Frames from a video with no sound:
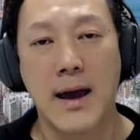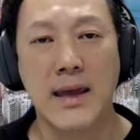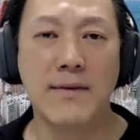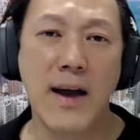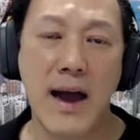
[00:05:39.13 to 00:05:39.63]

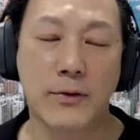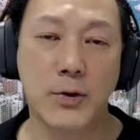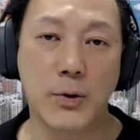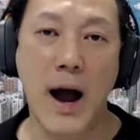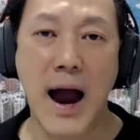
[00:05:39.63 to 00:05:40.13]
And you might have
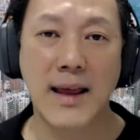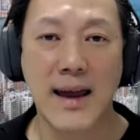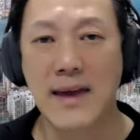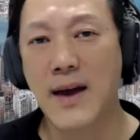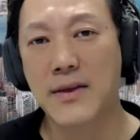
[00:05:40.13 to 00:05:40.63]
to
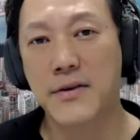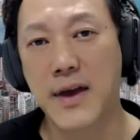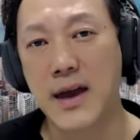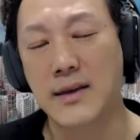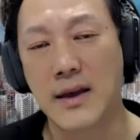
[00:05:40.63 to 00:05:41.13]
highlight another
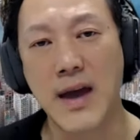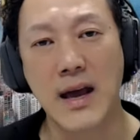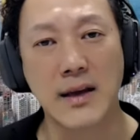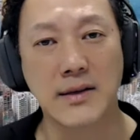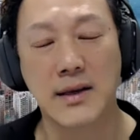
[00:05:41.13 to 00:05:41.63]
thing, and
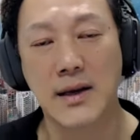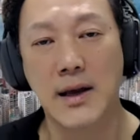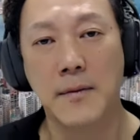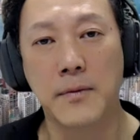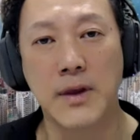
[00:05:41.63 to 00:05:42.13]
that is
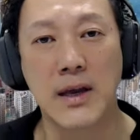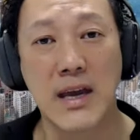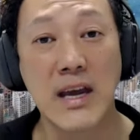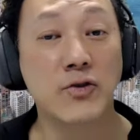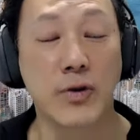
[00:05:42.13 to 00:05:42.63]
the
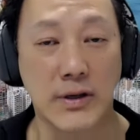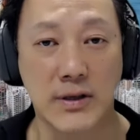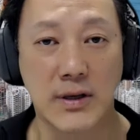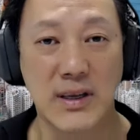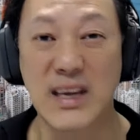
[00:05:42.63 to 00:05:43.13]

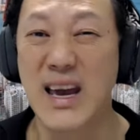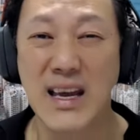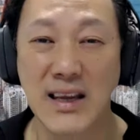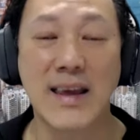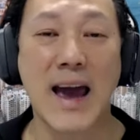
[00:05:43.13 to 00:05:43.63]
interest, the
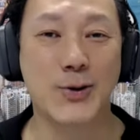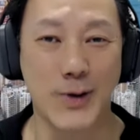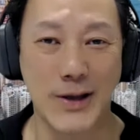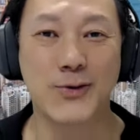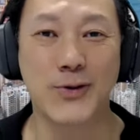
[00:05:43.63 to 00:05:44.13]

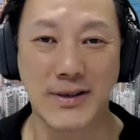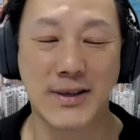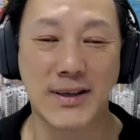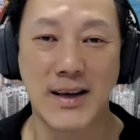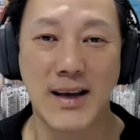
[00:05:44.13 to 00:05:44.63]
international
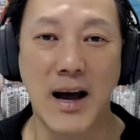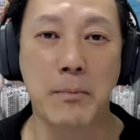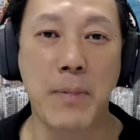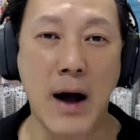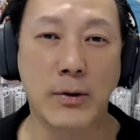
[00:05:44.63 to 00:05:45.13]
interests
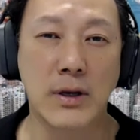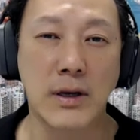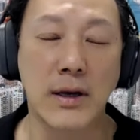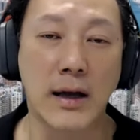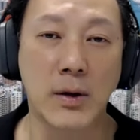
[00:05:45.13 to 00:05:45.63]
about
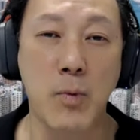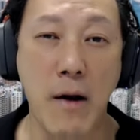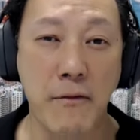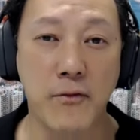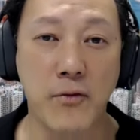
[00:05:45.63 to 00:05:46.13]
the, uh, the
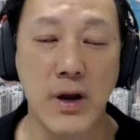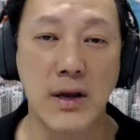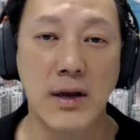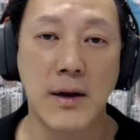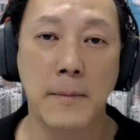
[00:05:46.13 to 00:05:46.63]

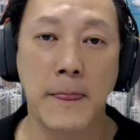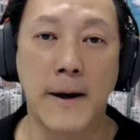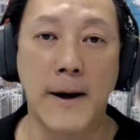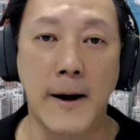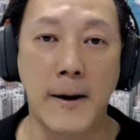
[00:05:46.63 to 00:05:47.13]
Web3
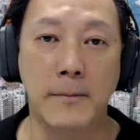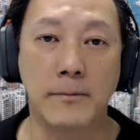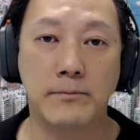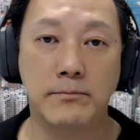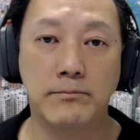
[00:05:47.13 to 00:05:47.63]
um,
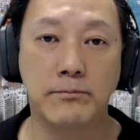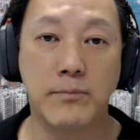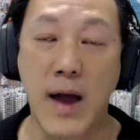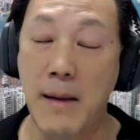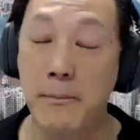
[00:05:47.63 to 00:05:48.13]

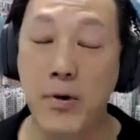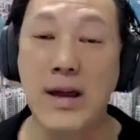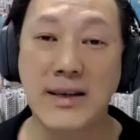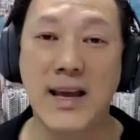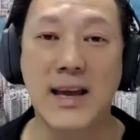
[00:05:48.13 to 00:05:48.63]

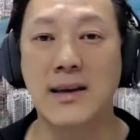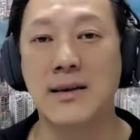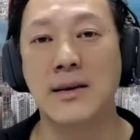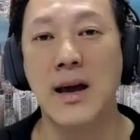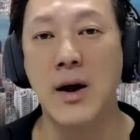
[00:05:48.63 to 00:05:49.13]

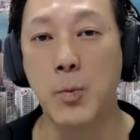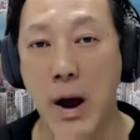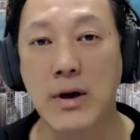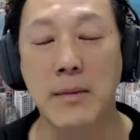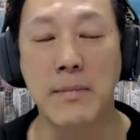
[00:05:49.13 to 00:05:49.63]
embracing
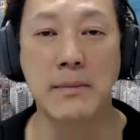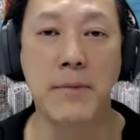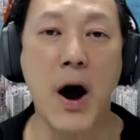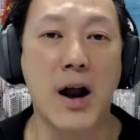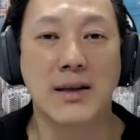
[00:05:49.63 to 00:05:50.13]
welcoming
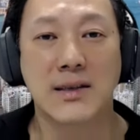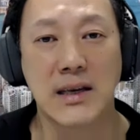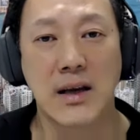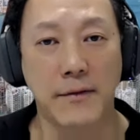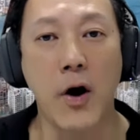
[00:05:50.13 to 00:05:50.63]

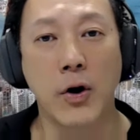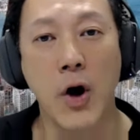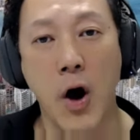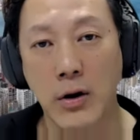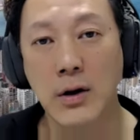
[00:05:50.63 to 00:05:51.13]
policy of Hong
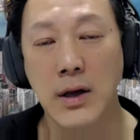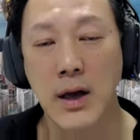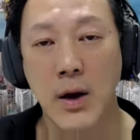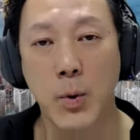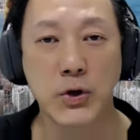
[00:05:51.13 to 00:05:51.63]
Kong,
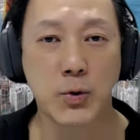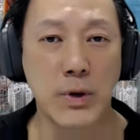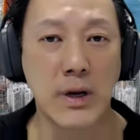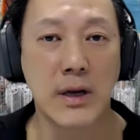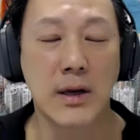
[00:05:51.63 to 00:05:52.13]
which
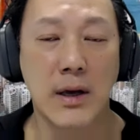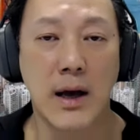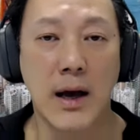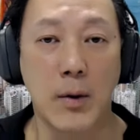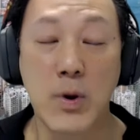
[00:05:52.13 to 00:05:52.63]
we,
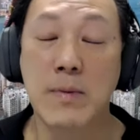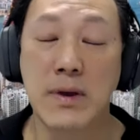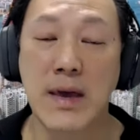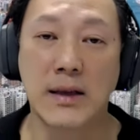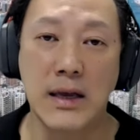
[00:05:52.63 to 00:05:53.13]
uh, we
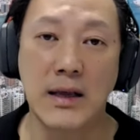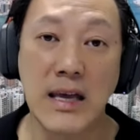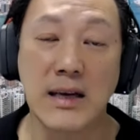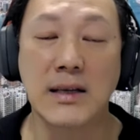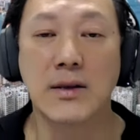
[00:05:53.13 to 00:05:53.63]
meaning the
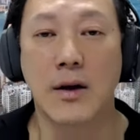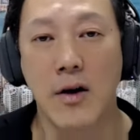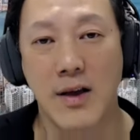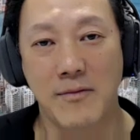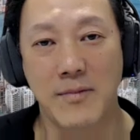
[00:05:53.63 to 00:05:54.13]
leaders of
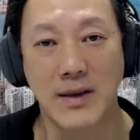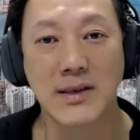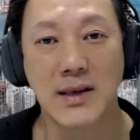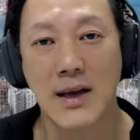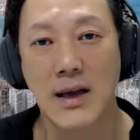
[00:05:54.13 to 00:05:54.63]
Hong
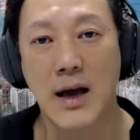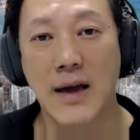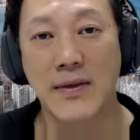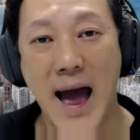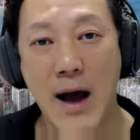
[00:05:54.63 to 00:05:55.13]
governments,
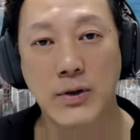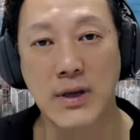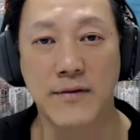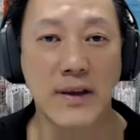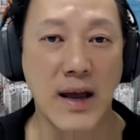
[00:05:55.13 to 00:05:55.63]
announced
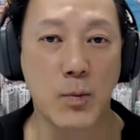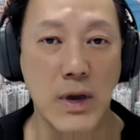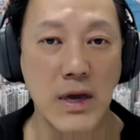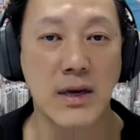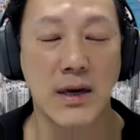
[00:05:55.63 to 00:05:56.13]
at FinTech
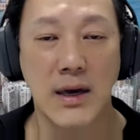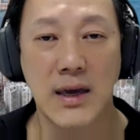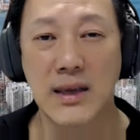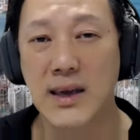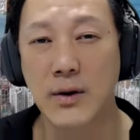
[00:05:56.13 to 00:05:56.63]
Week
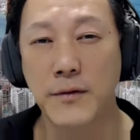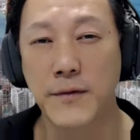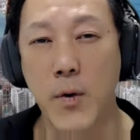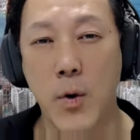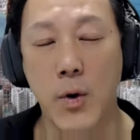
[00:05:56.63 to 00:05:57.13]
in
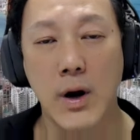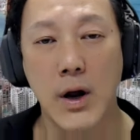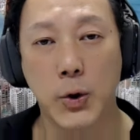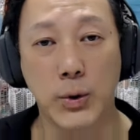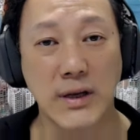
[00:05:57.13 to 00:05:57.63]
Q4
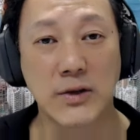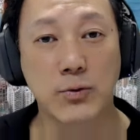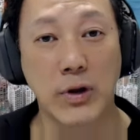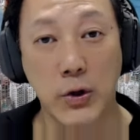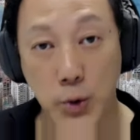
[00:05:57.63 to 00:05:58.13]

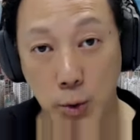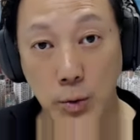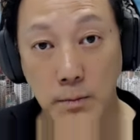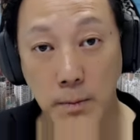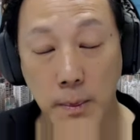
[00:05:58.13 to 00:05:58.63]

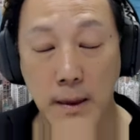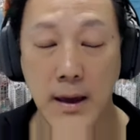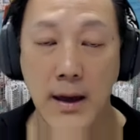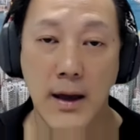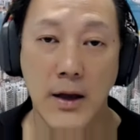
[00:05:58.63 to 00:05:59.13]
2022.
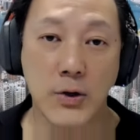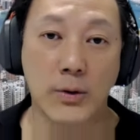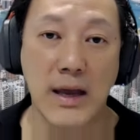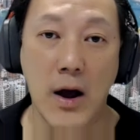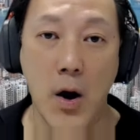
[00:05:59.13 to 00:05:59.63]
So
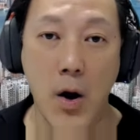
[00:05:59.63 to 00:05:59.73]
the